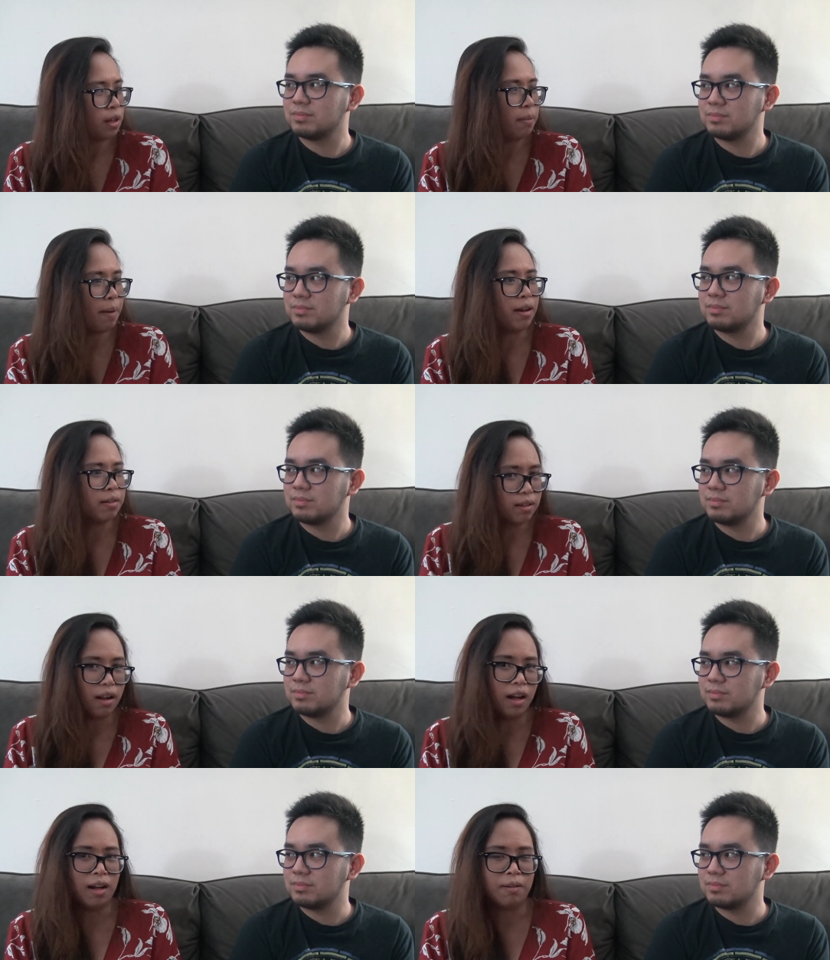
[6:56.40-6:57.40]
Speaker 1: about
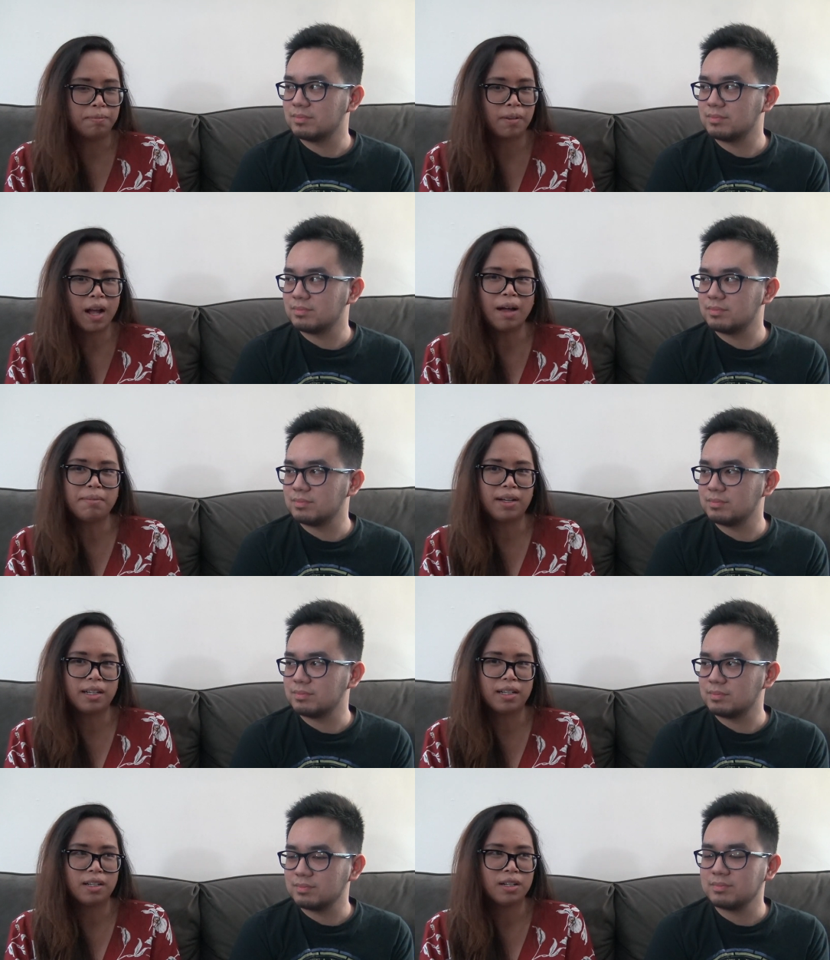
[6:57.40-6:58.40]
um Cabba.
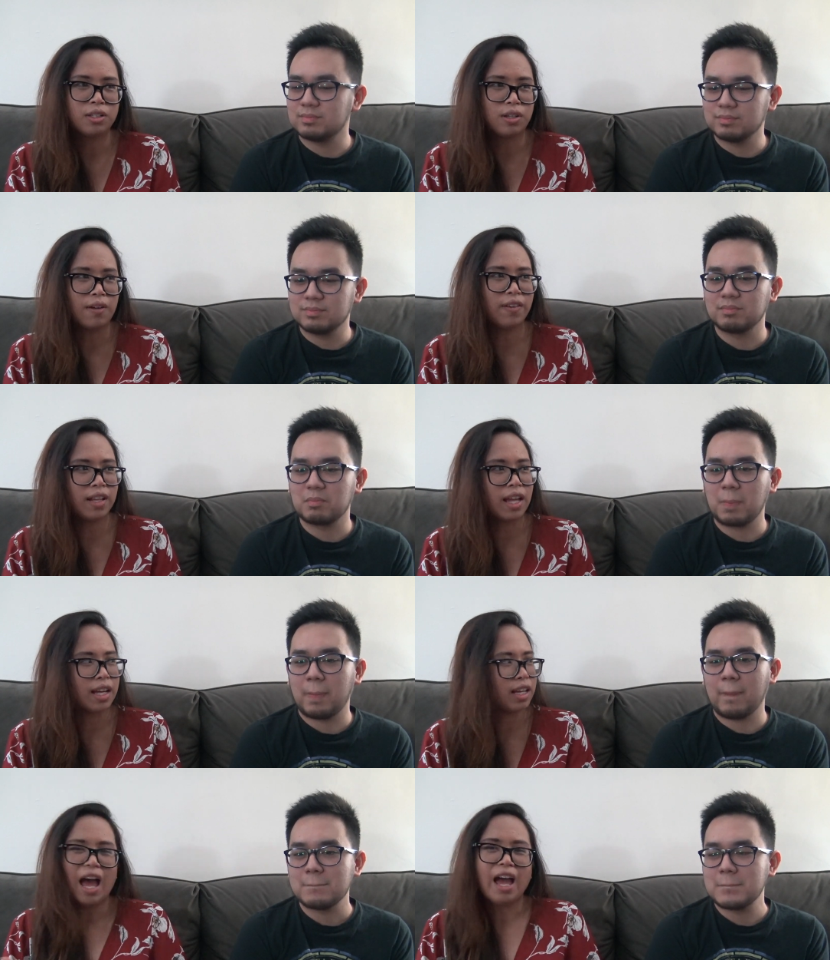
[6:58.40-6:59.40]
So I feel
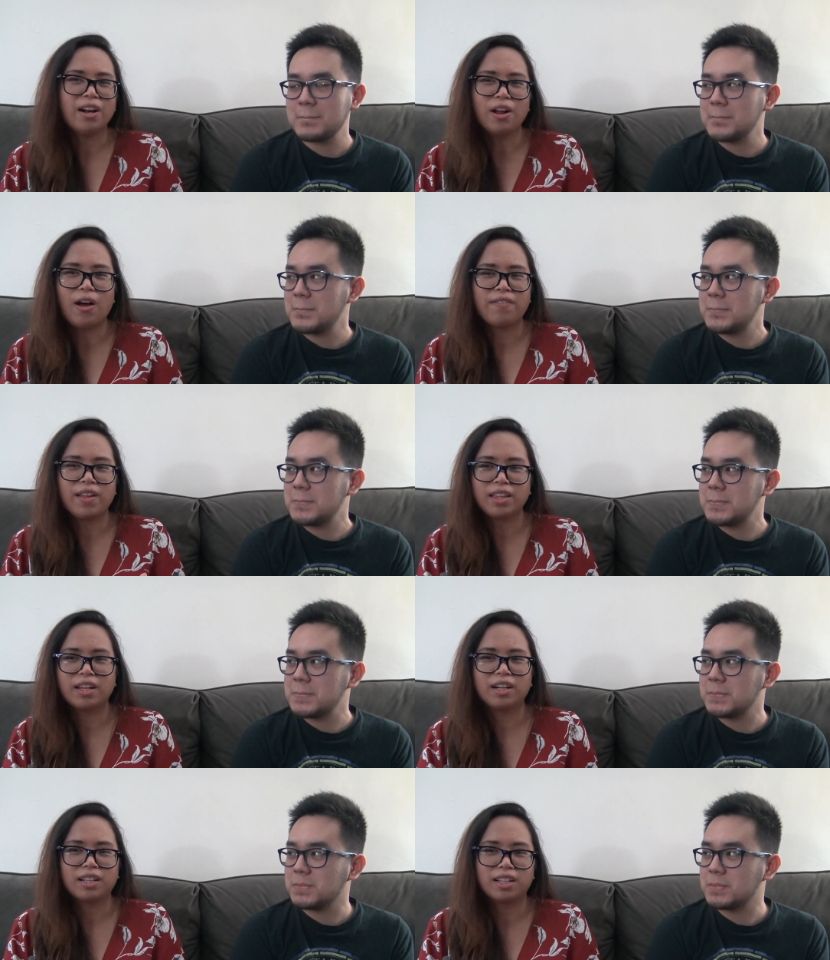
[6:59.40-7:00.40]
like I don't know. I feel like
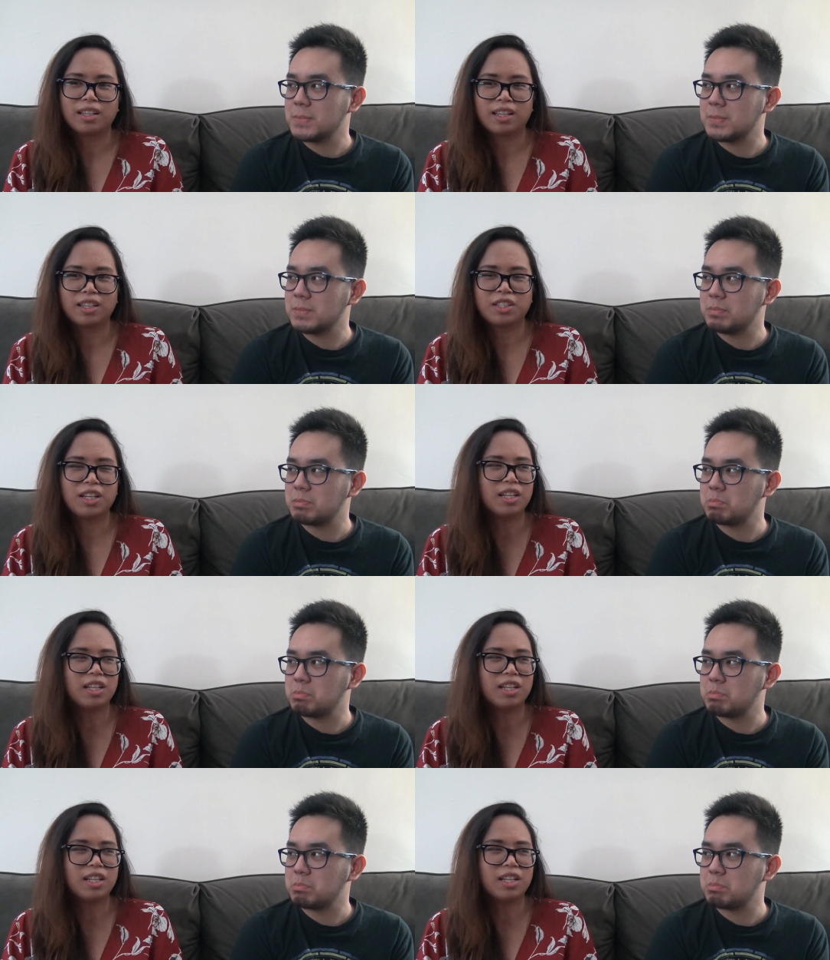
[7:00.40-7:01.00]
there, she